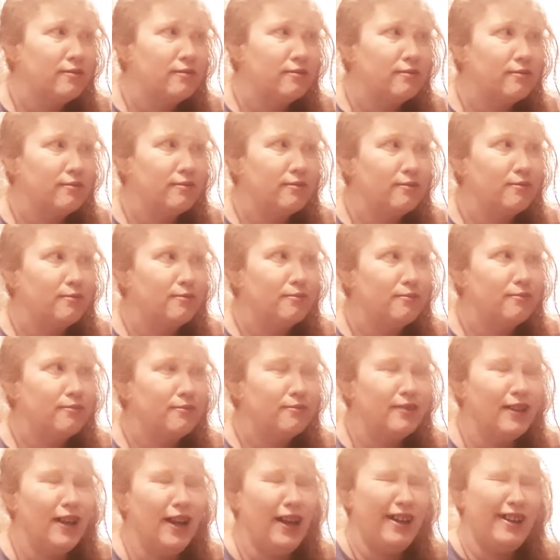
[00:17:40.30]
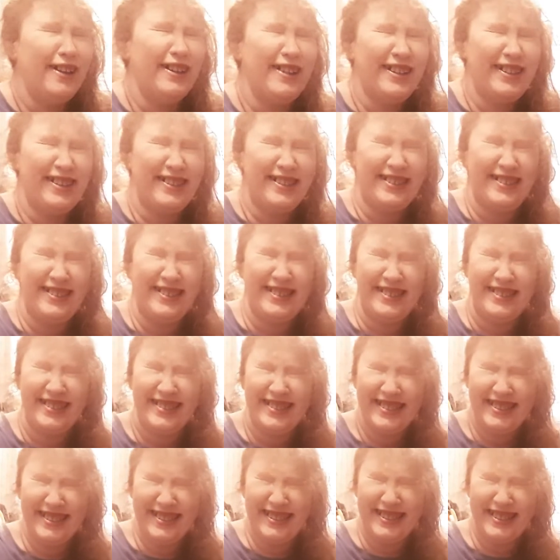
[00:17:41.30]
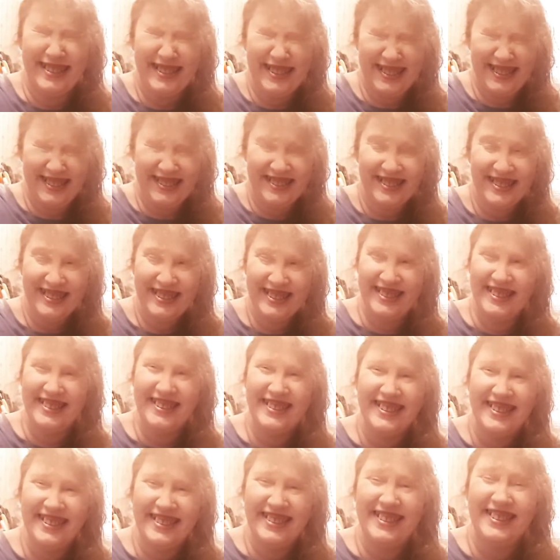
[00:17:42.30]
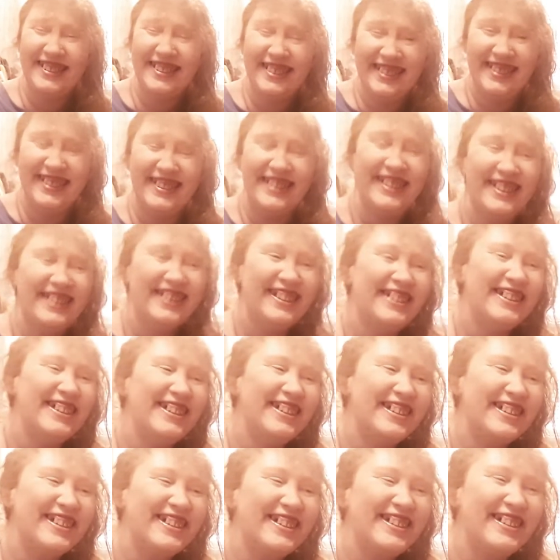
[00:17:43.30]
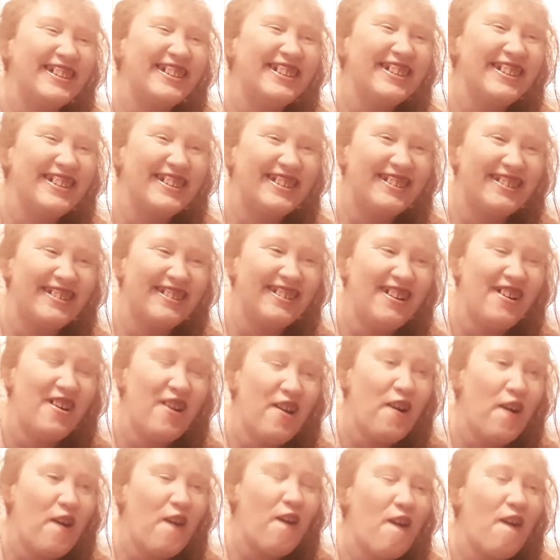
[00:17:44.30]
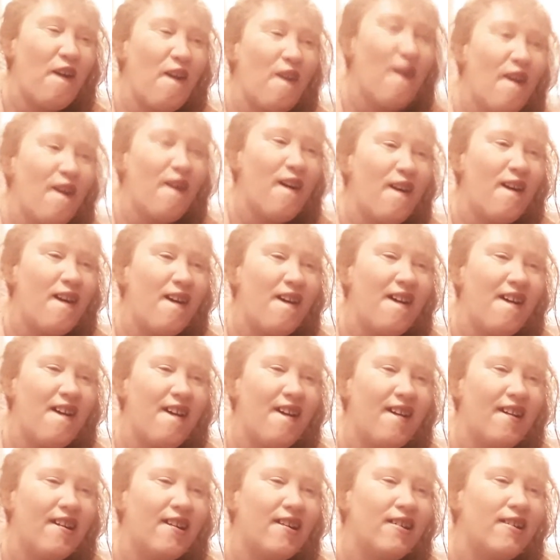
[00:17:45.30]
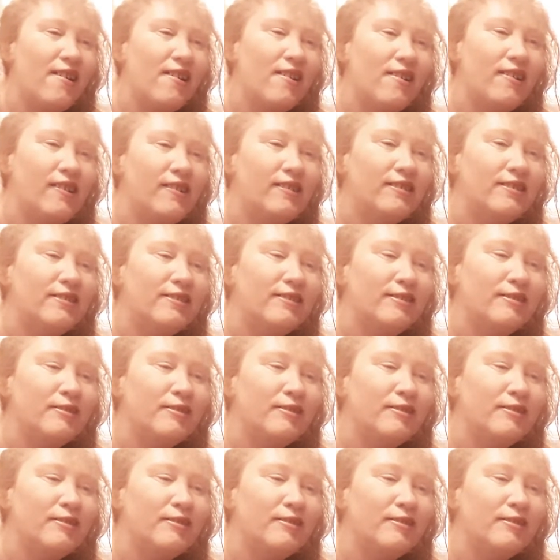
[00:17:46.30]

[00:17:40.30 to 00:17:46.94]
(silent)